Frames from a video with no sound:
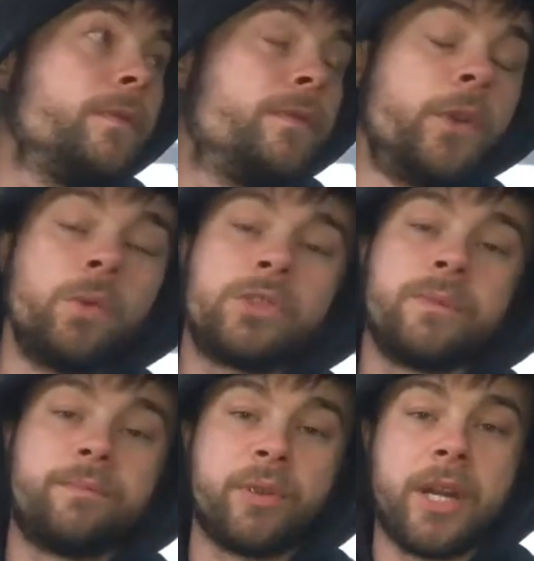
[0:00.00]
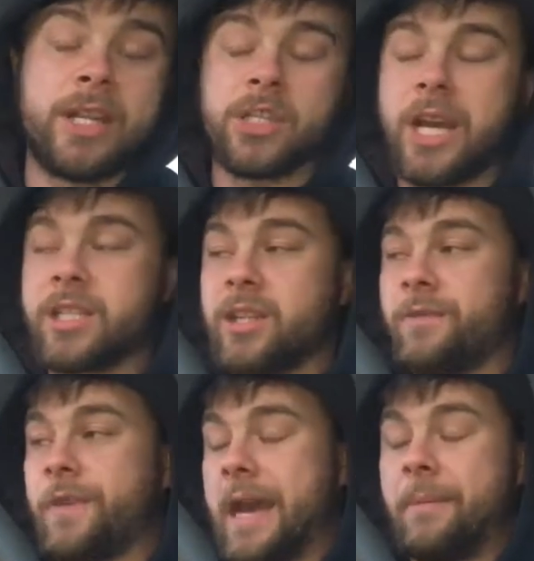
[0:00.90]
Thoughts and prayers go out to the
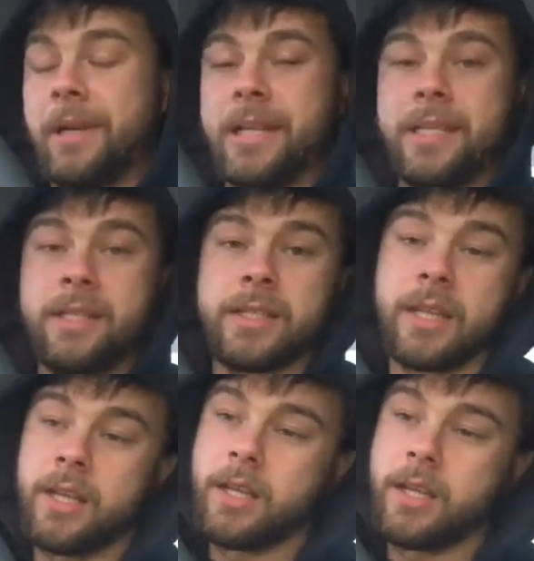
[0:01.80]
families